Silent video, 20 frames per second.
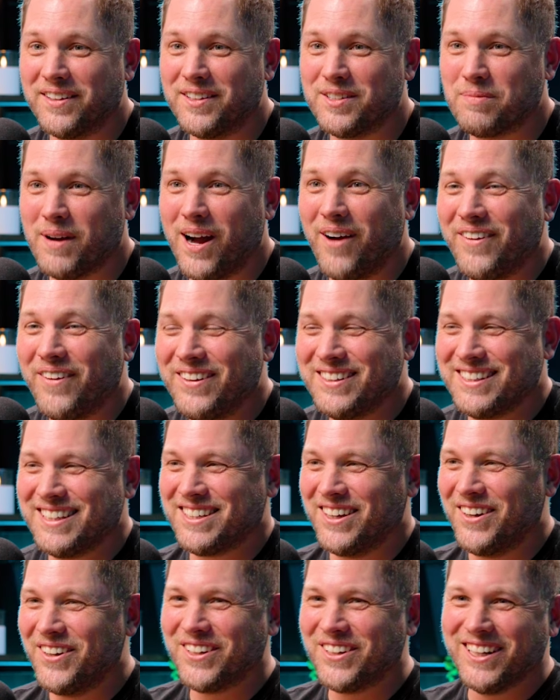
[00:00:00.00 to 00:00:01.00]
Probably this
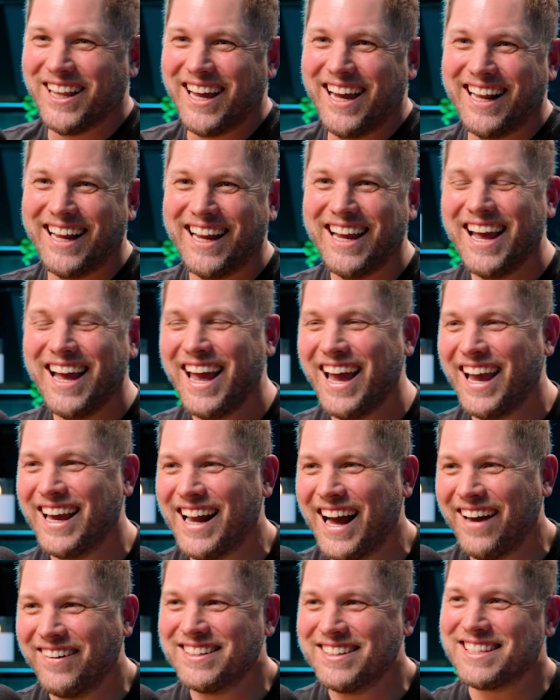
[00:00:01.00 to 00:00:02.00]
older lady. And
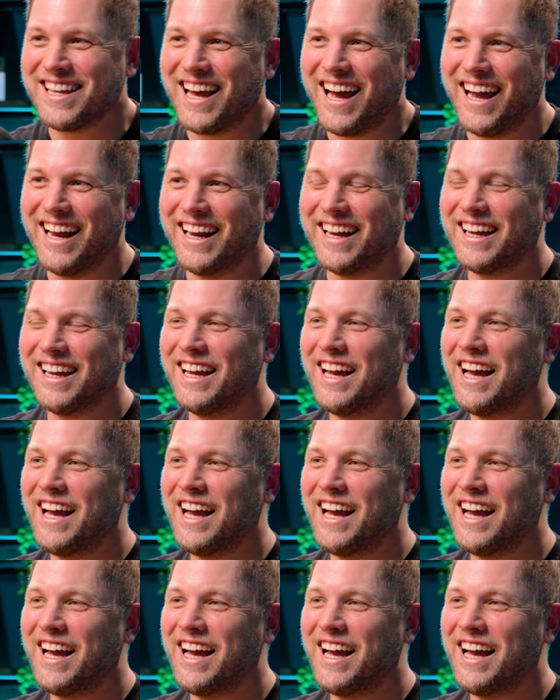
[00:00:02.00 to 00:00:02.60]
I was like,